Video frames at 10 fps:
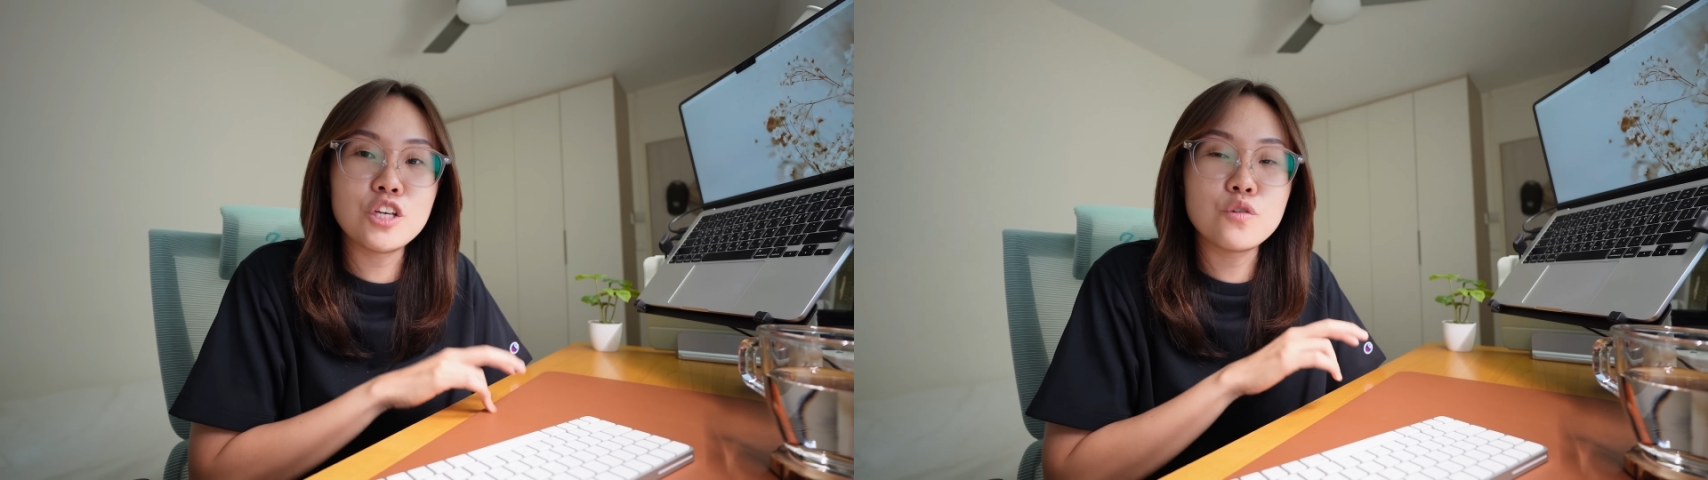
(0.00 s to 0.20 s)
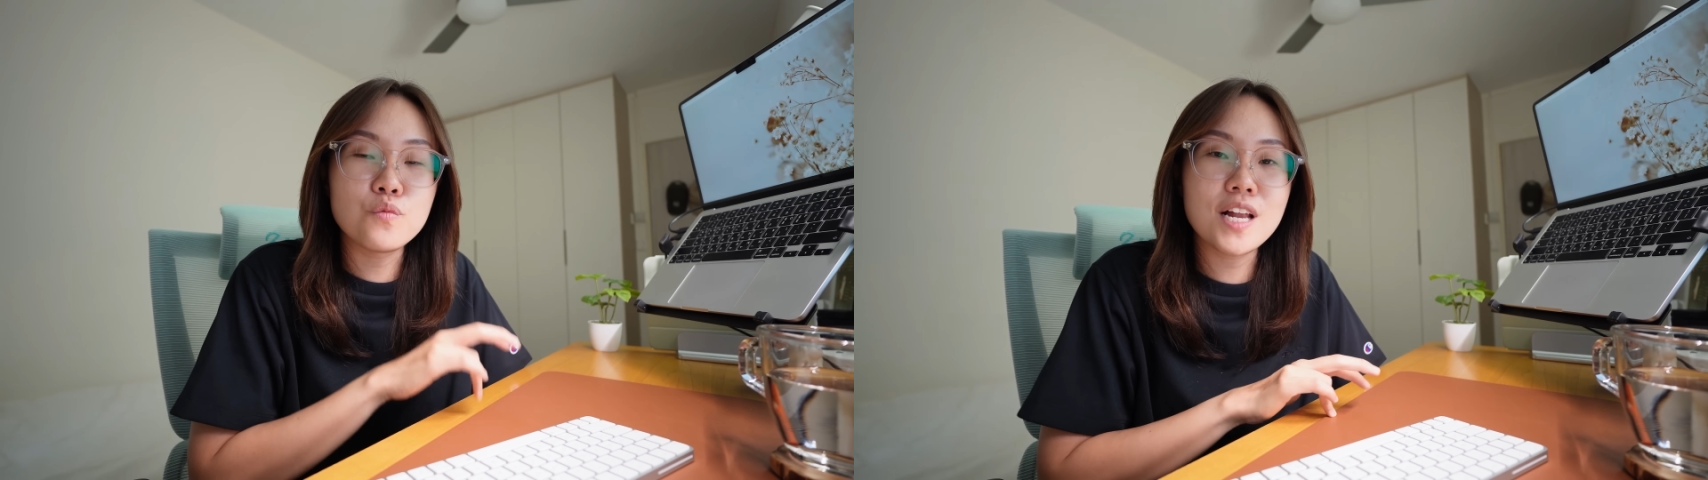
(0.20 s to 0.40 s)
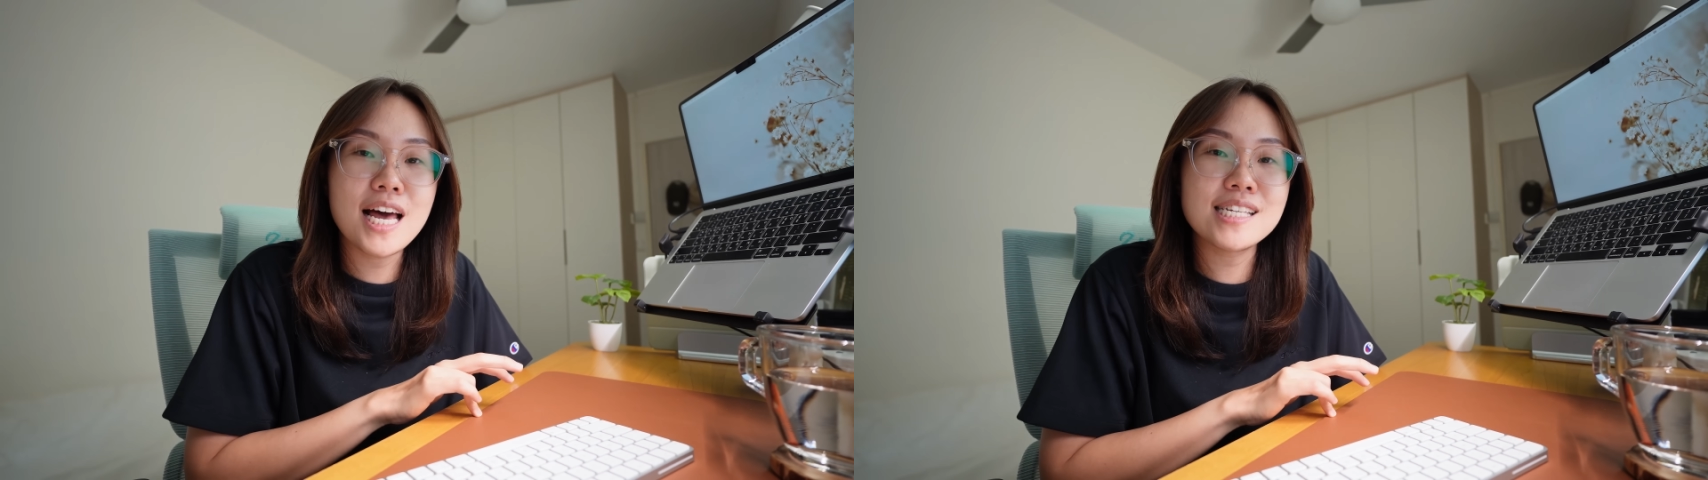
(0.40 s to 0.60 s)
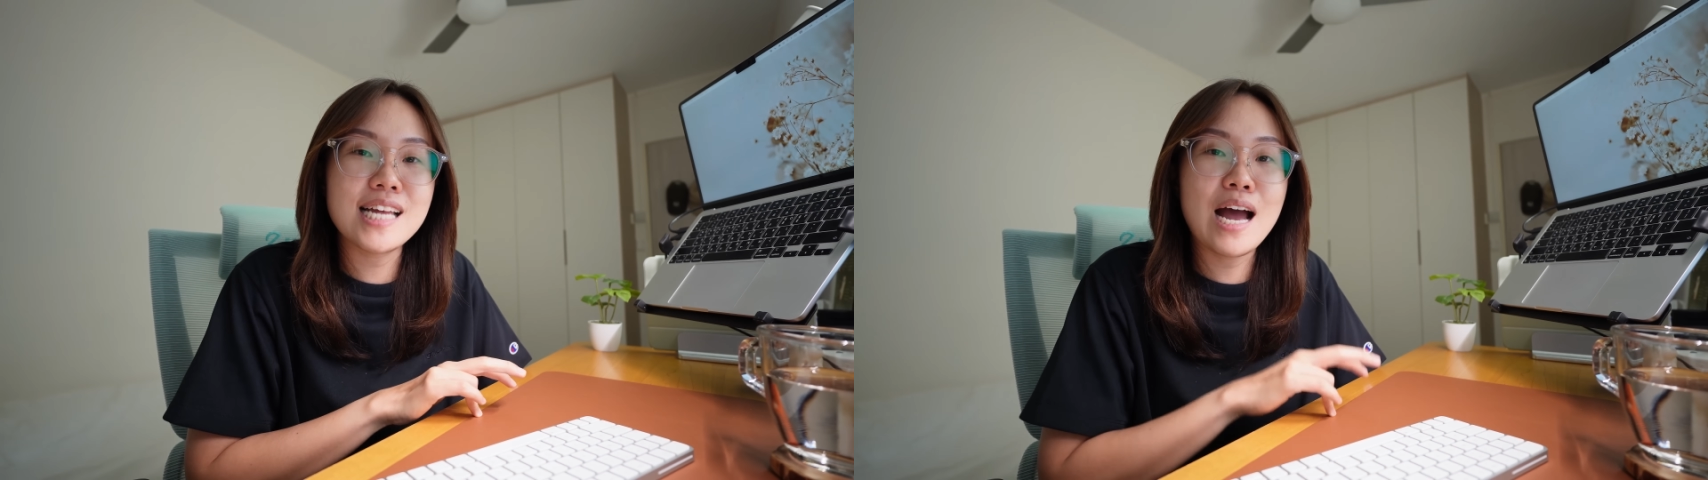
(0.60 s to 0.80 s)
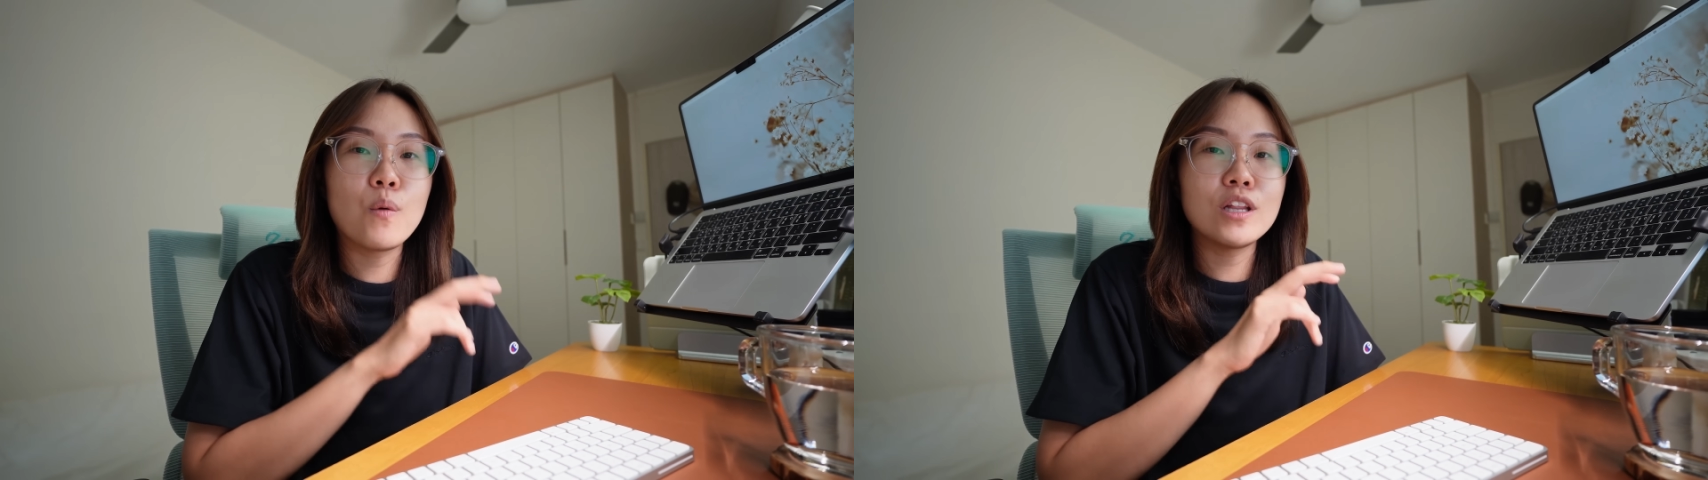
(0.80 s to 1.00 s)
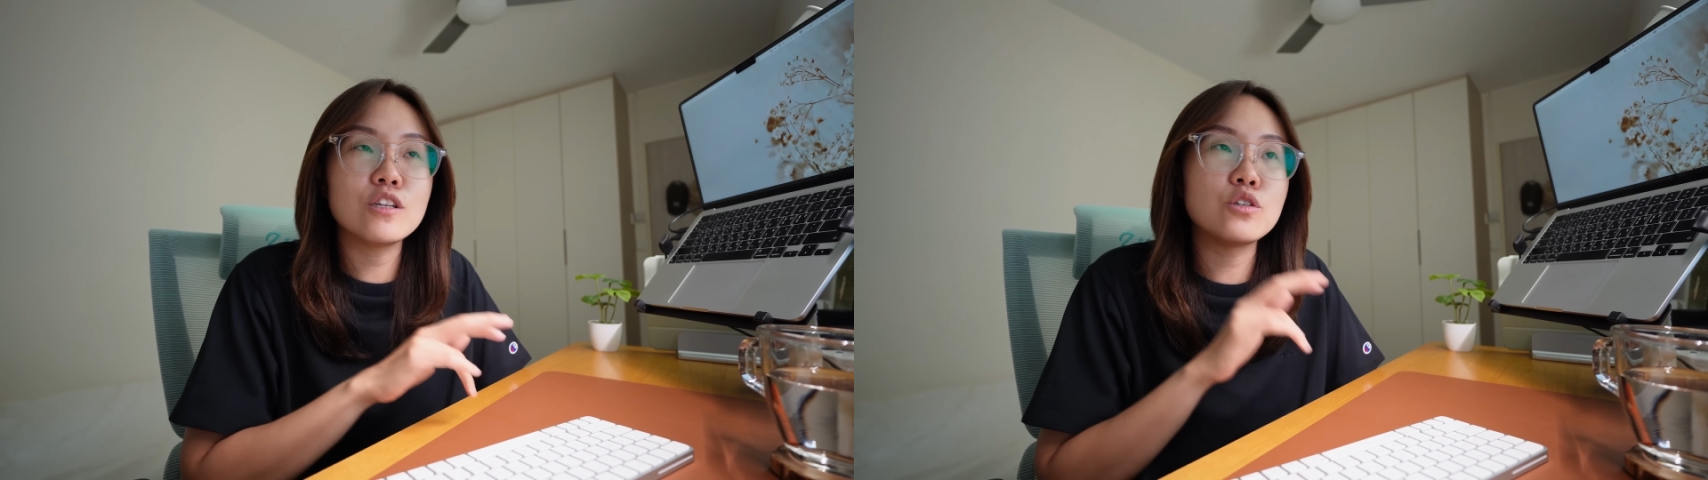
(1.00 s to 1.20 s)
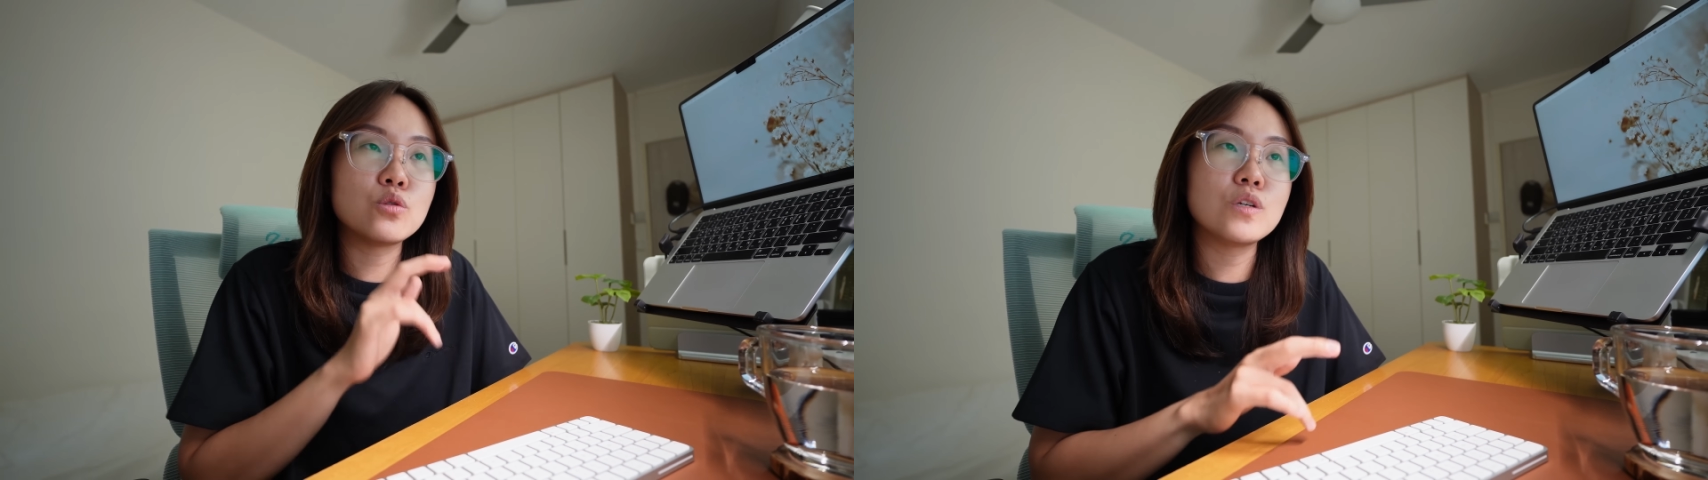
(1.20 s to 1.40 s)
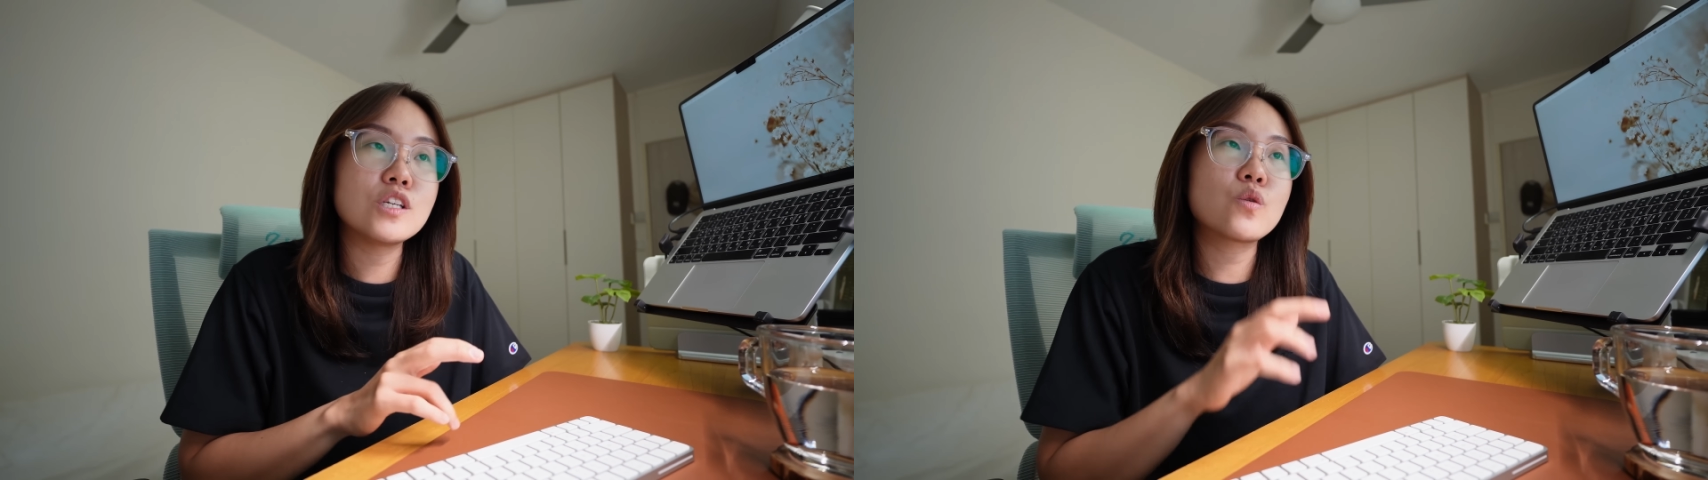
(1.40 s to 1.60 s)
you realize that I wanted to
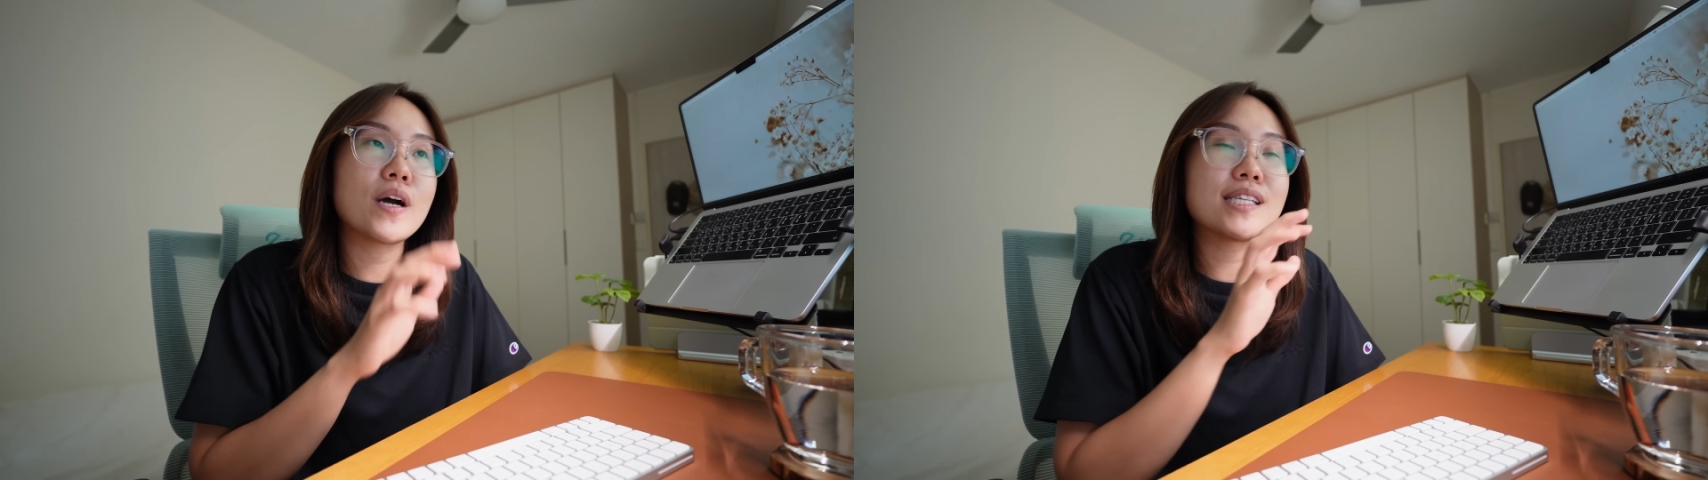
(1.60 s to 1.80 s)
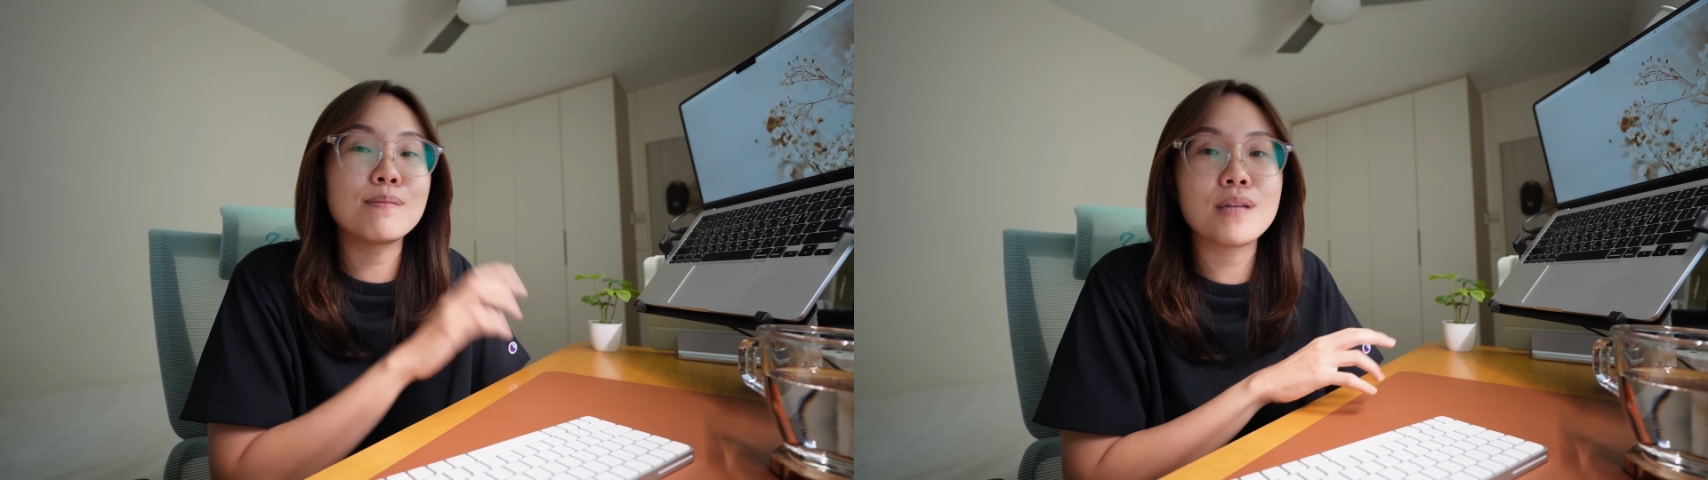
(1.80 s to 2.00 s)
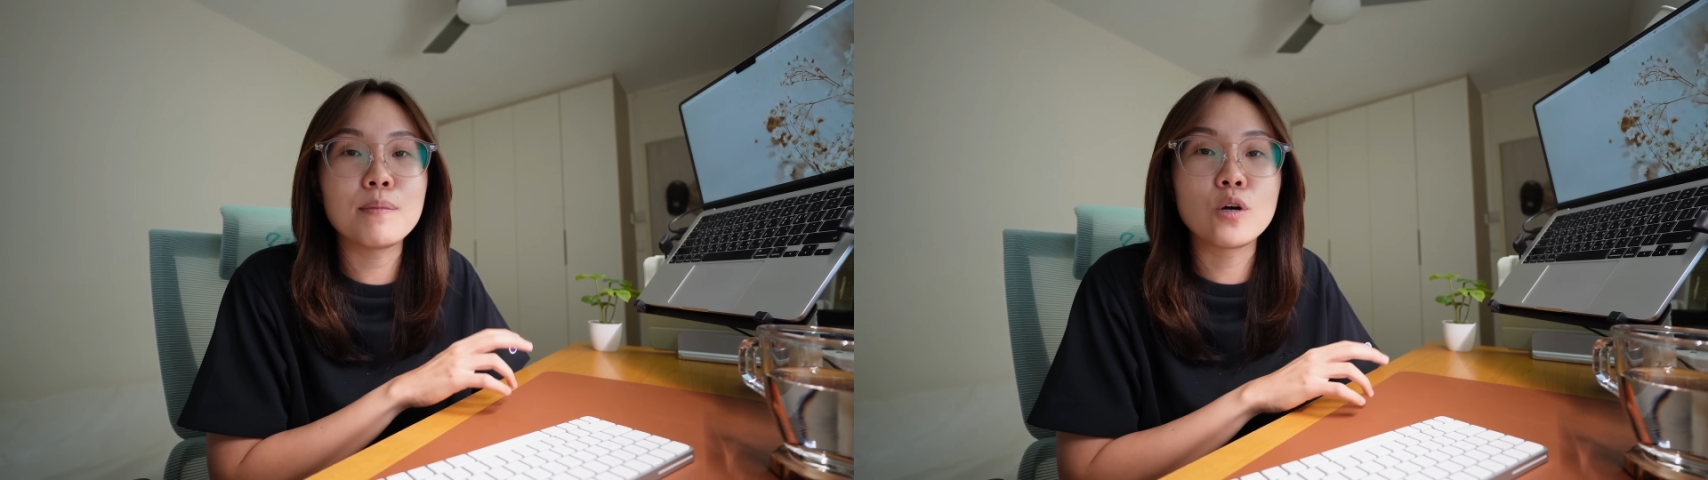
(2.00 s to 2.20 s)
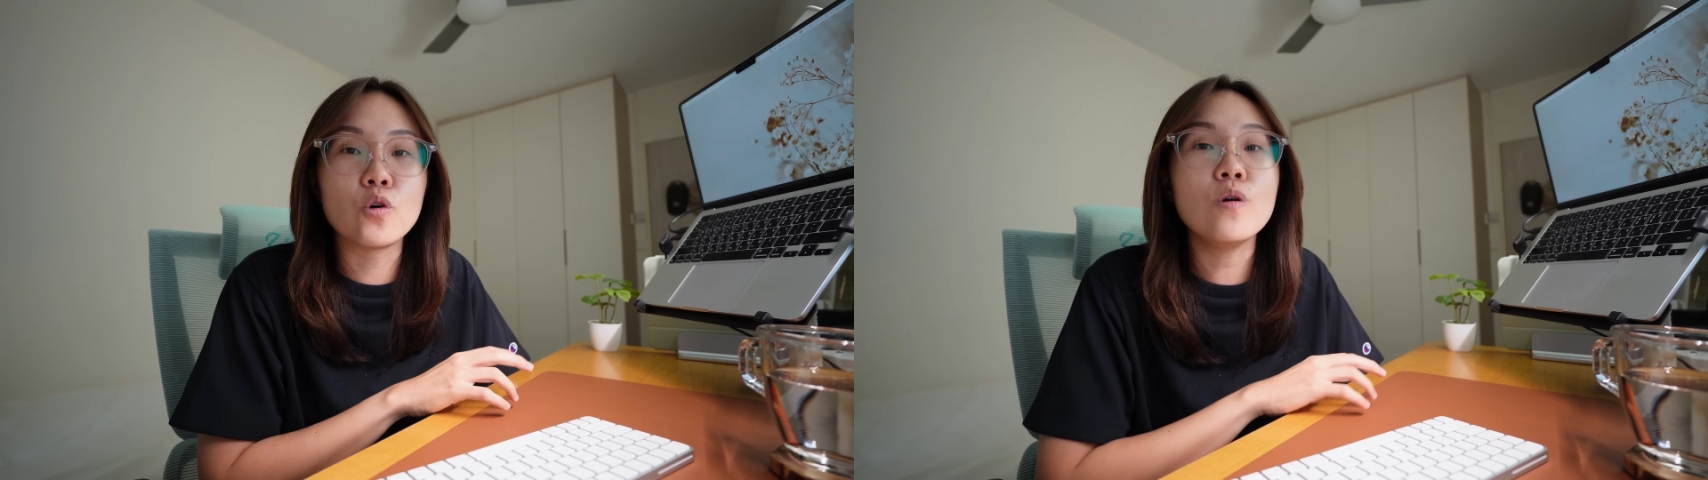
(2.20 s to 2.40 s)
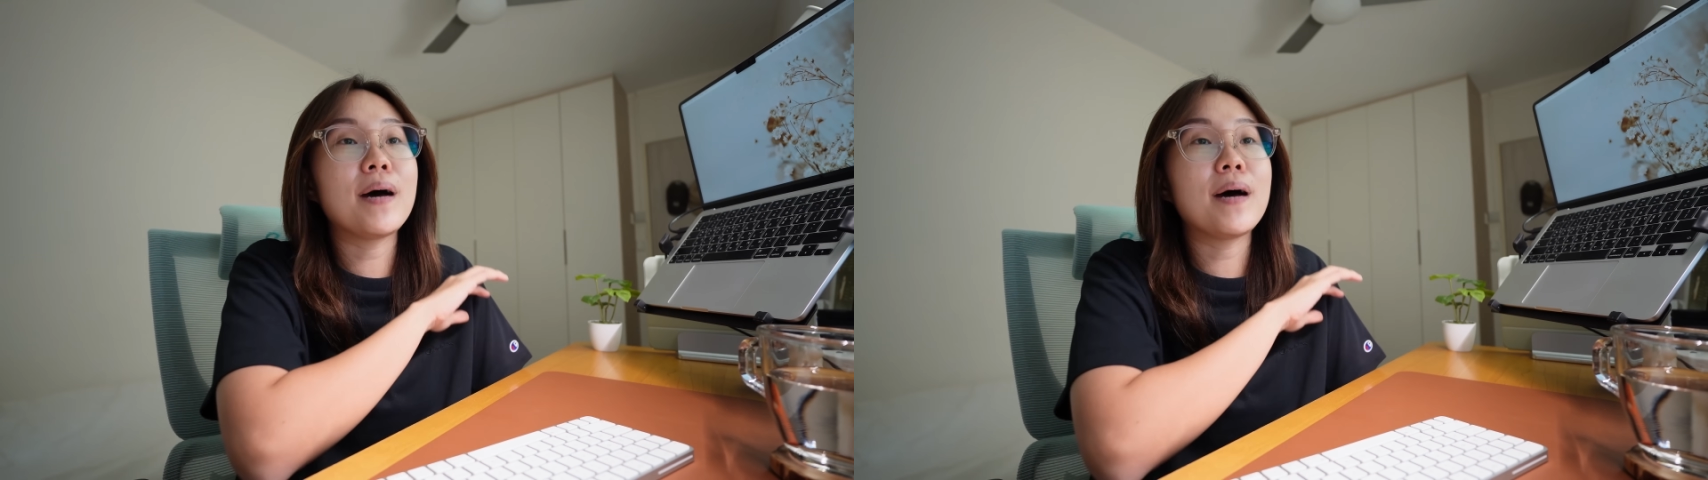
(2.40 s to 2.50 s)
do this quite some time ago,